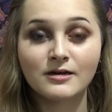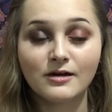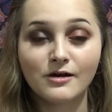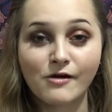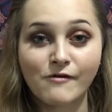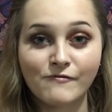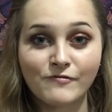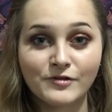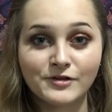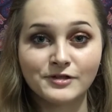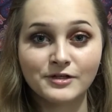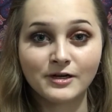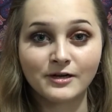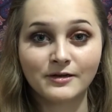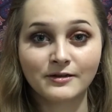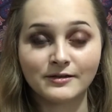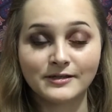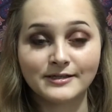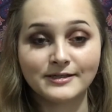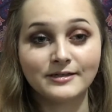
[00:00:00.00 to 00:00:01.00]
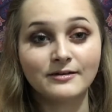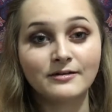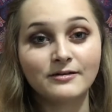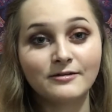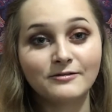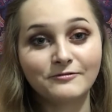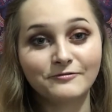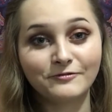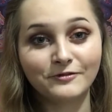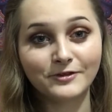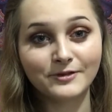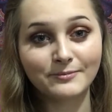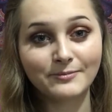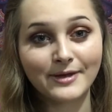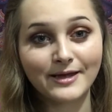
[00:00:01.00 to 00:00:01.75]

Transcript: of the Tartelette Flirt